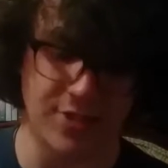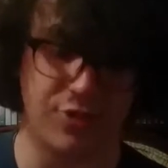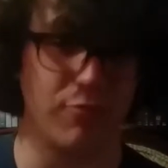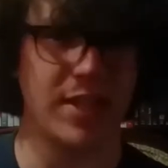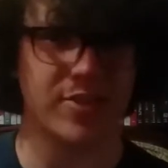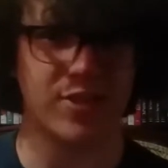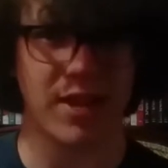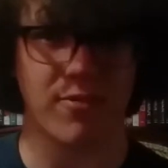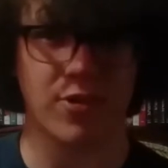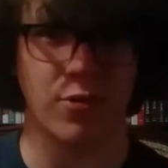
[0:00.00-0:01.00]
Yesterday
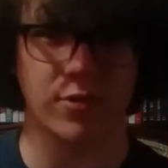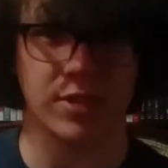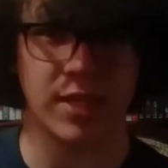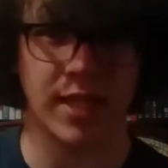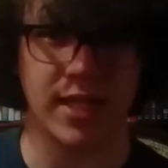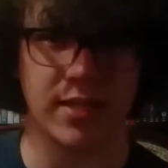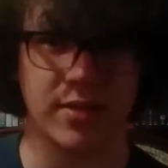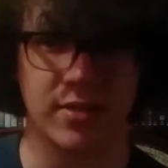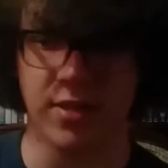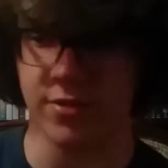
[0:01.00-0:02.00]
I recorded
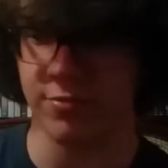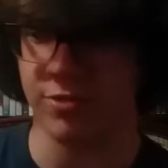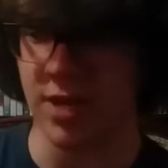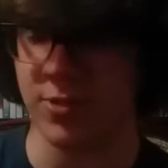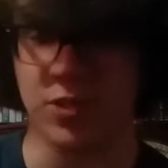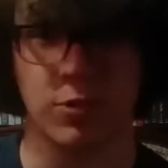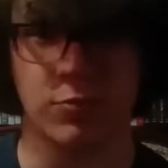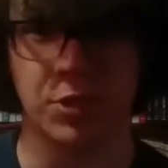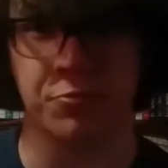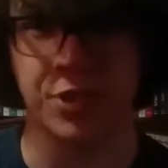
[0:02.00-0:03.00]
another Japanese
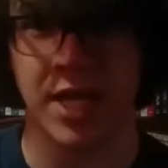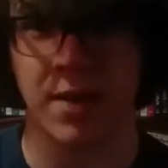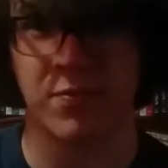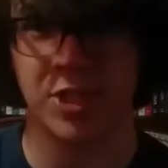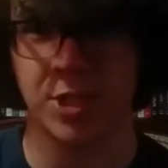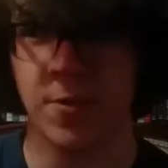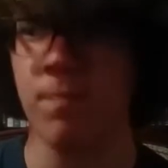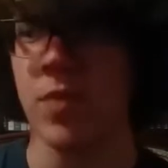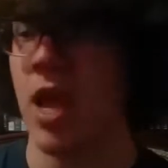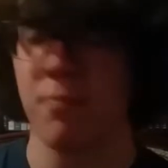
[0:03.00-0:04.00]
101 recap video.
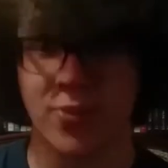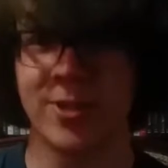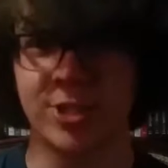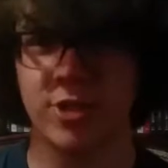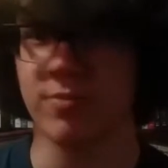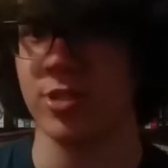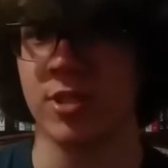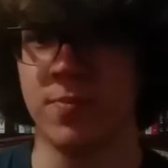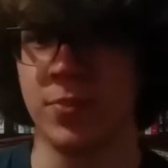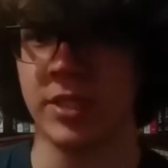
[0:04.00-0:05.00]
Pretty sure I'm going to
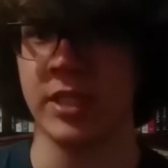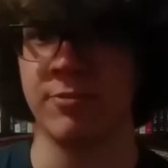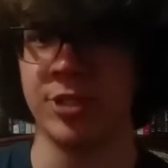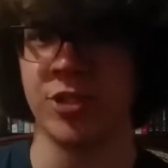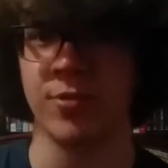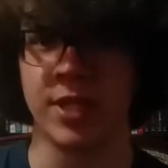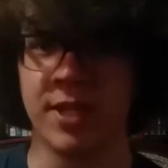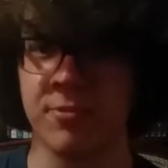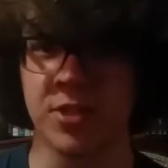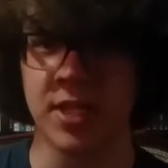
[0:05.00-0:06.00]
completely redo it.
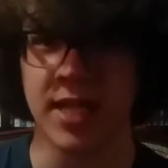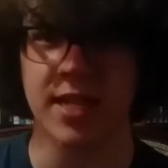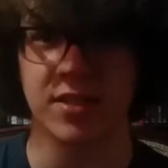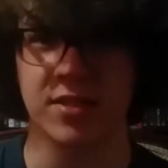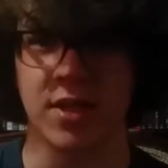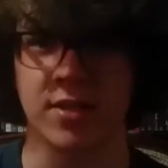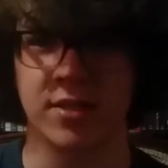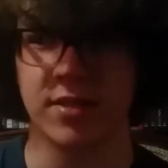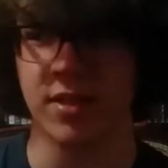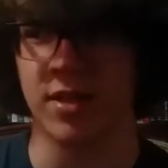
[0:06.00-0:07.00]
It kind of
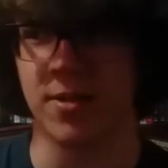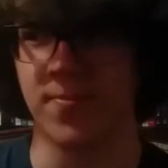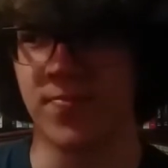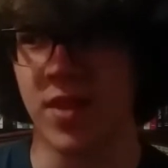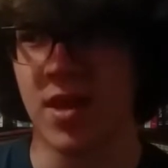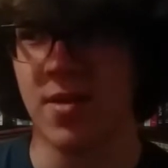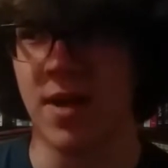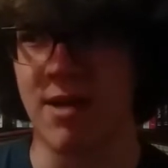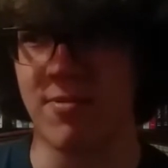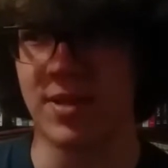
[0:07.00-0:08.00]
sucked.
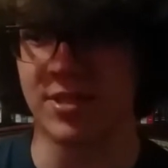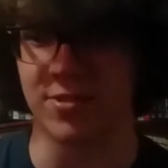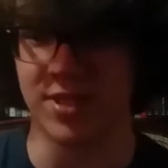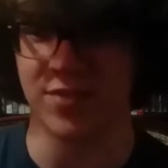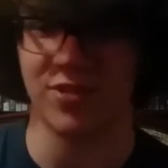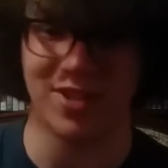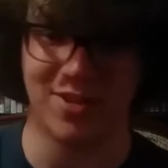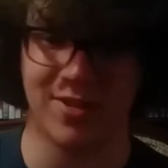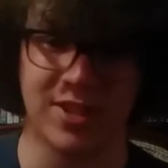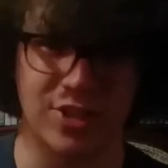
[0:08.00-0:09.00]
So this
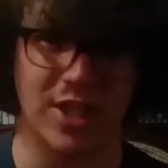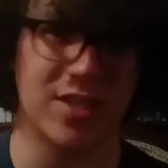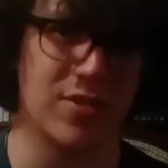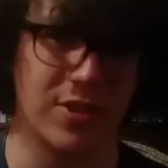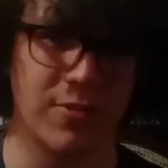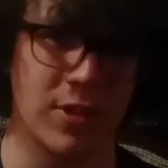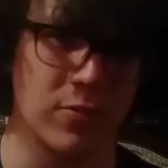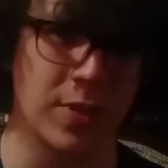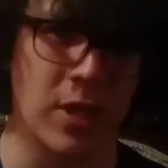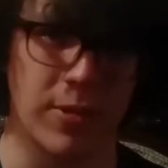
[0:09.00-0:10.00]
video and the Chinese New Year one will
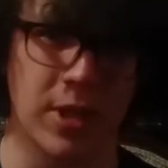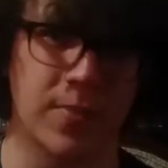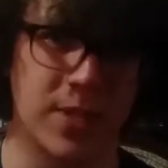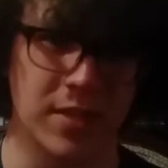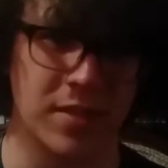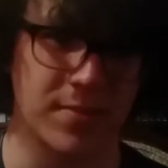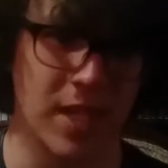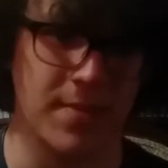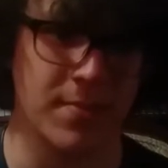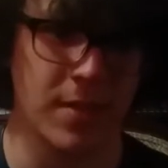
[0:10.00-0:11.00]
be coming up
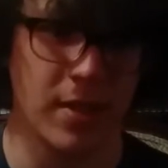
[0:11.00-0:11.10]
sometime.